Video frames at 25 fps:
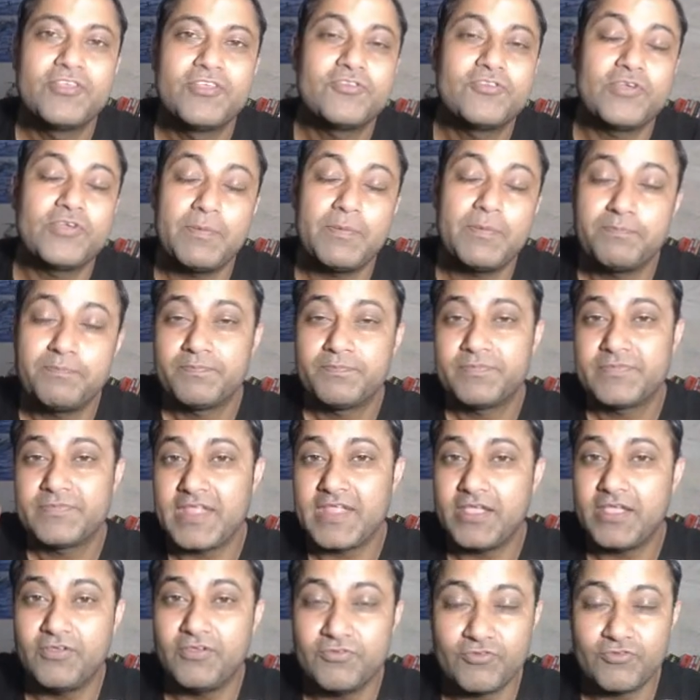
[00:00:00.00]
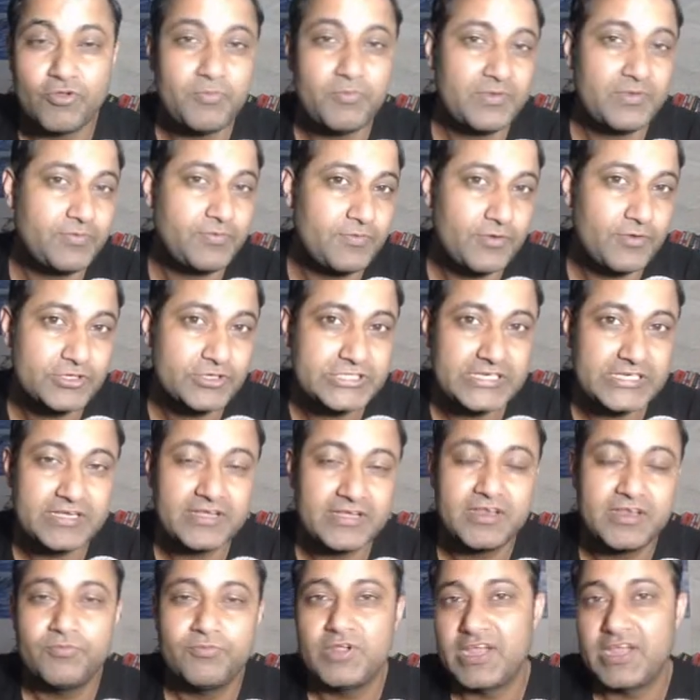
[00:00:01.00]
So yep, thank you so much for watching.
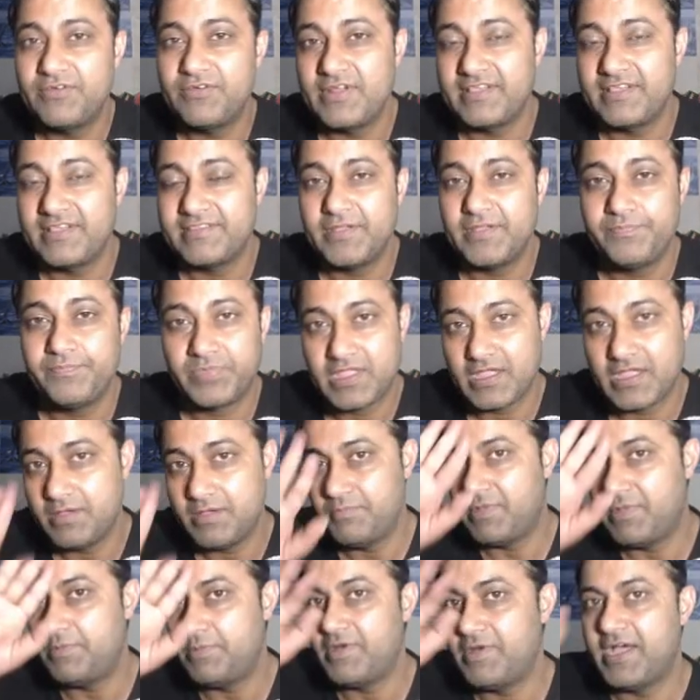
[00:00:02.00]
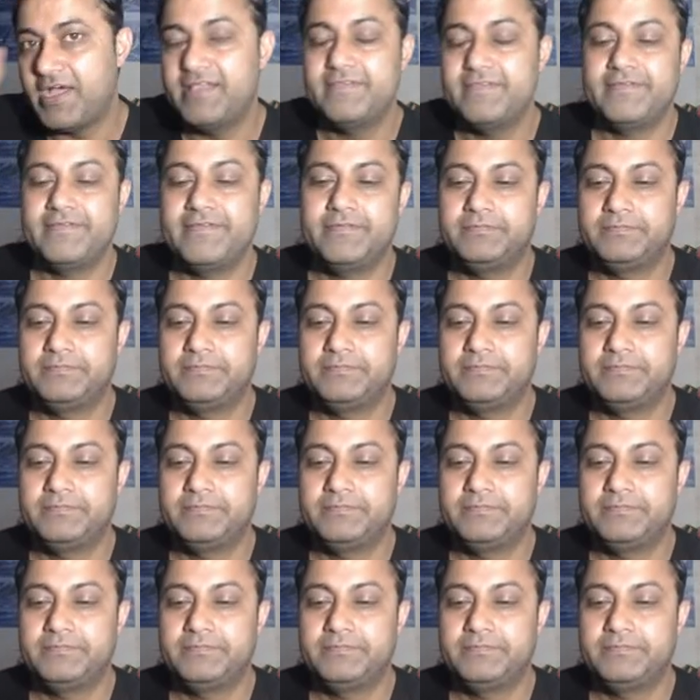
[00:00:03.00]
Love you, have a nice day. Bye bye guys.